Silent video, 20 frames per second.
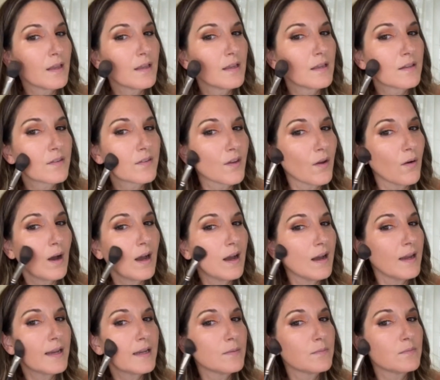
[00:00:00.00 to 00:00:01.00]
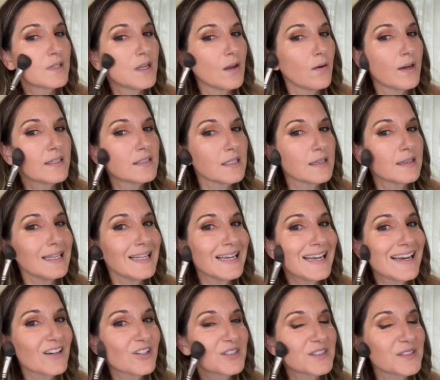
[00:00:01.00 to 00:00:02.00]
So I am going to
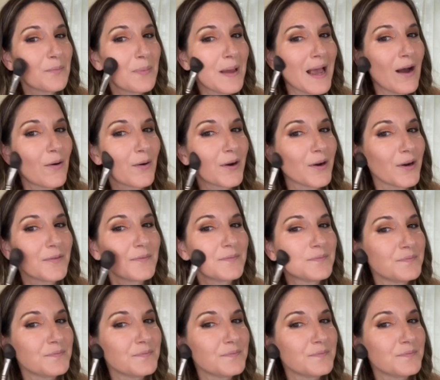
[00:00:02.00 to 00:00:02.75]
layer some powder.